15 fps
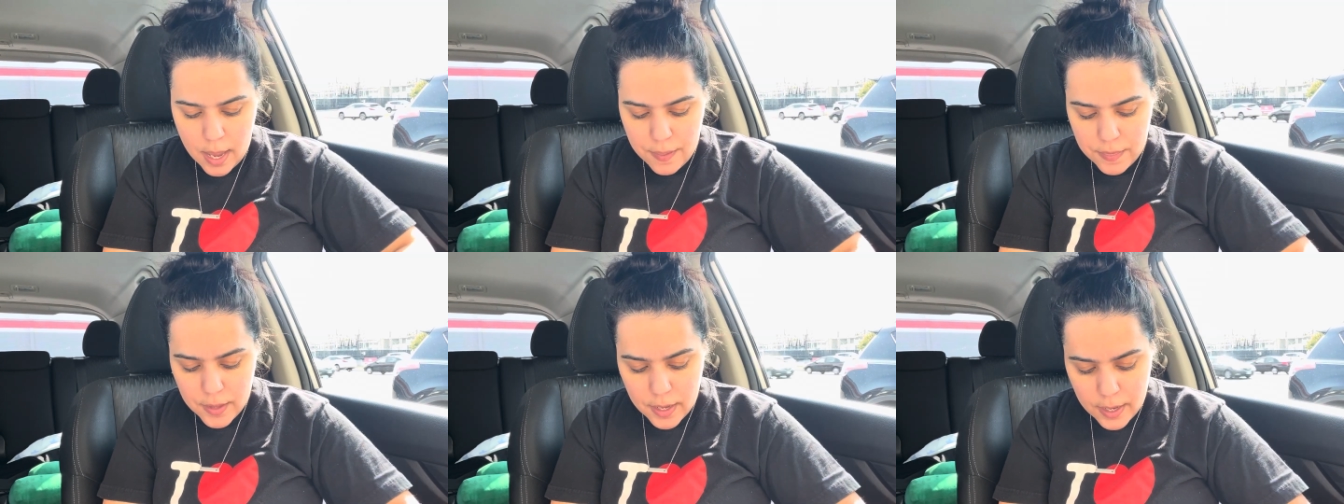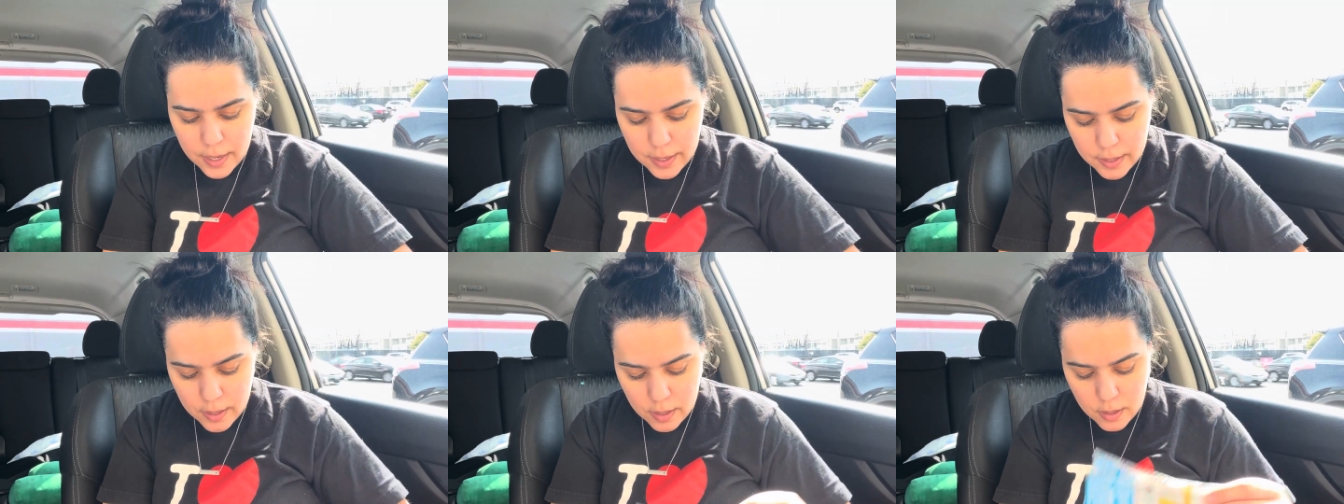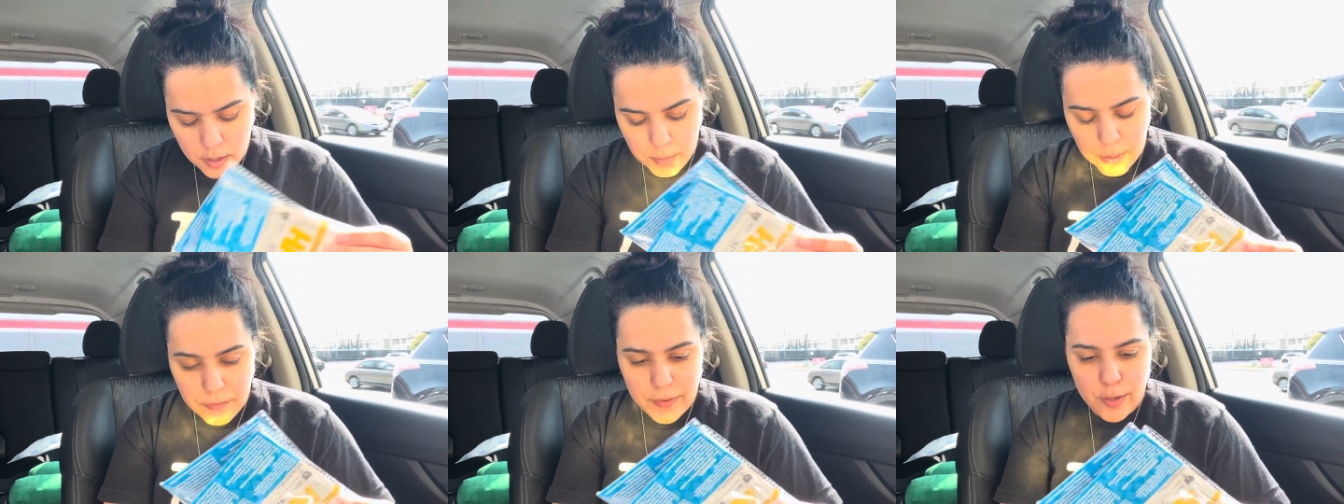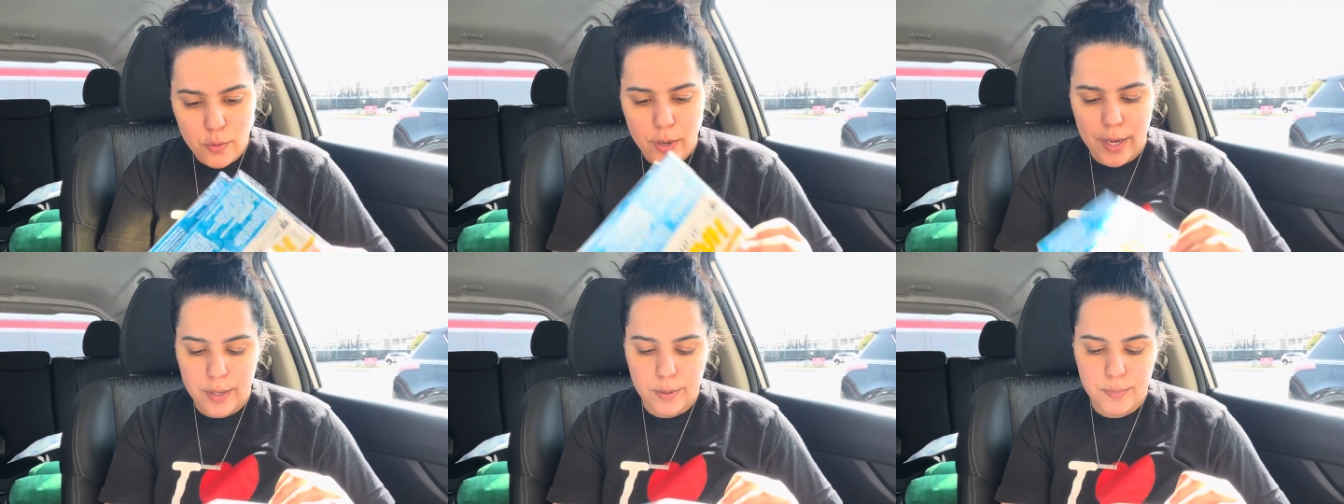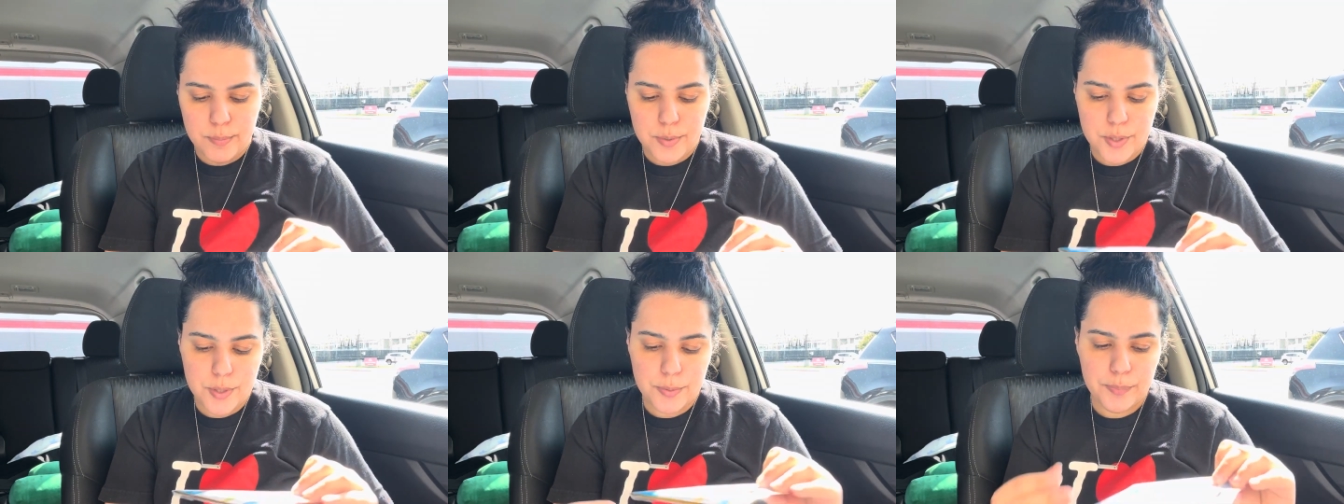And then my final
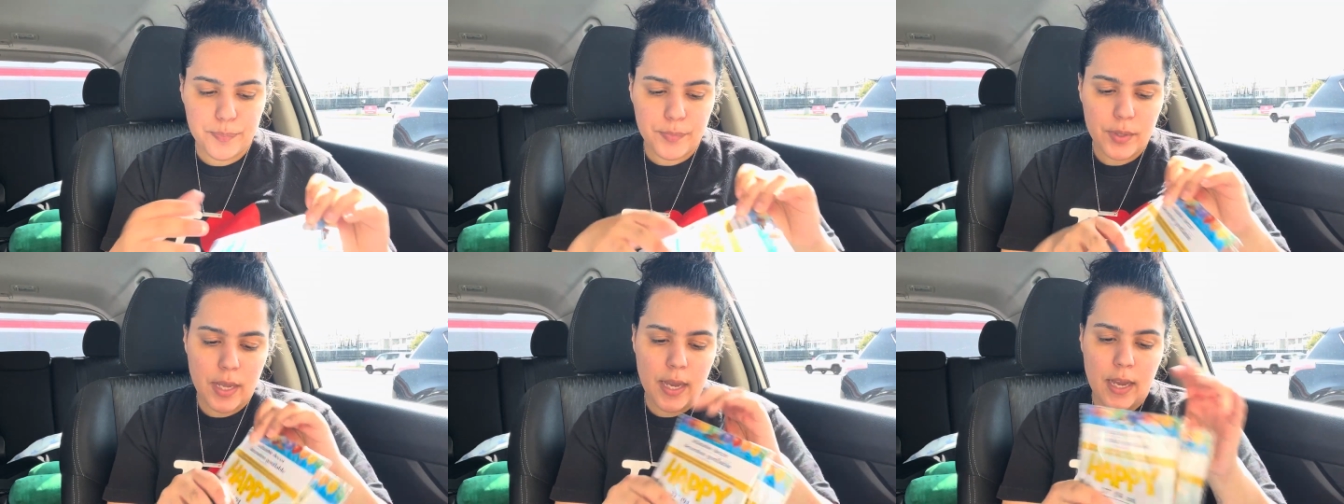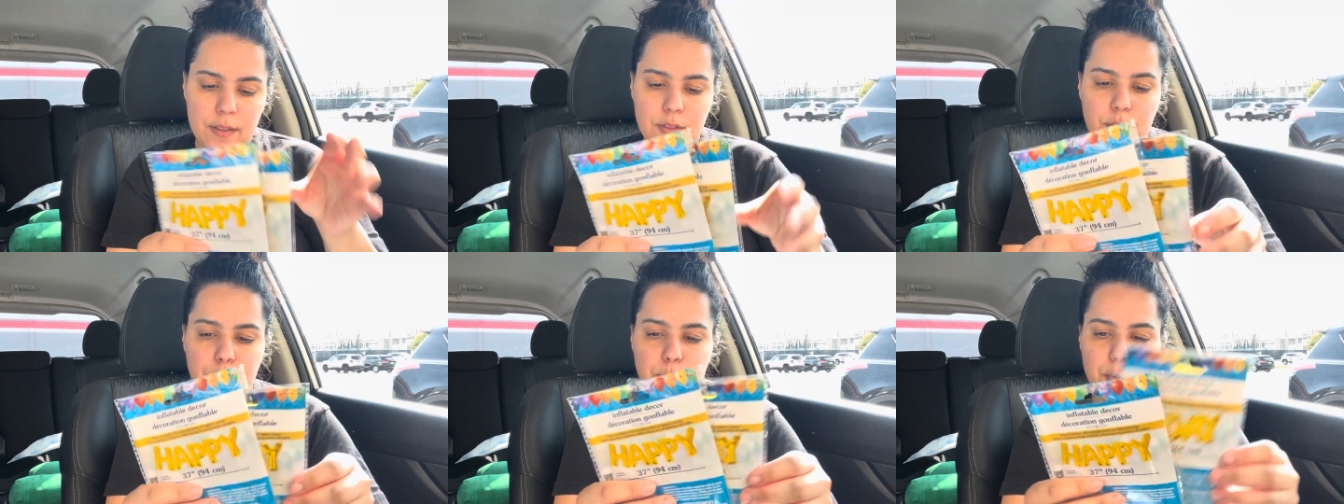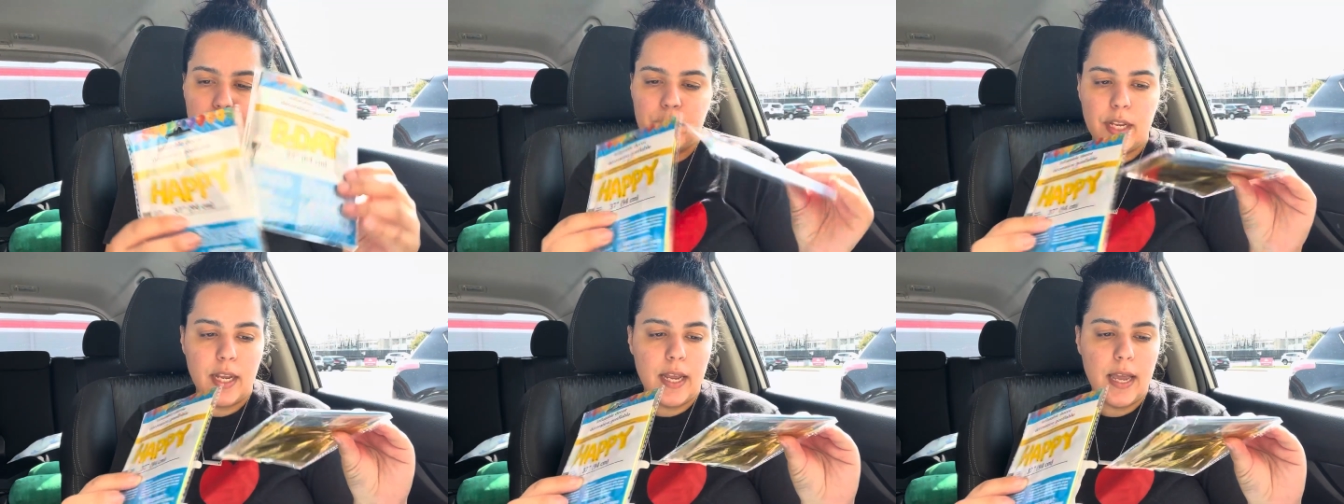items, I got the birthday,